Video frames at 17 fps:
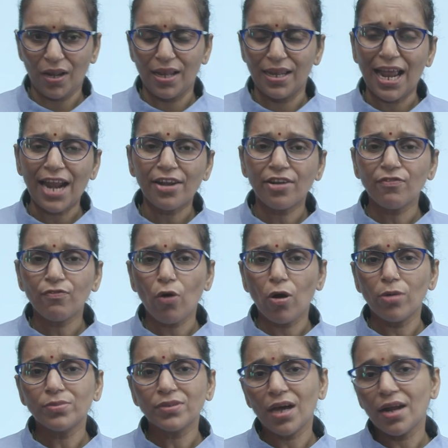Land
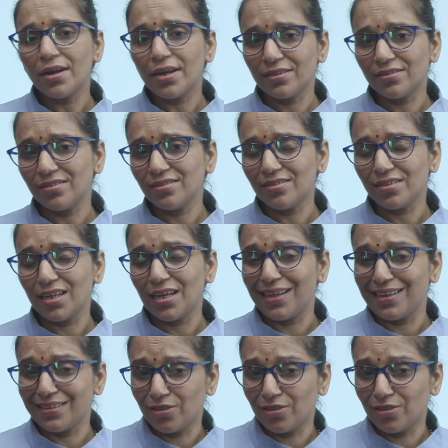reforms are necessary,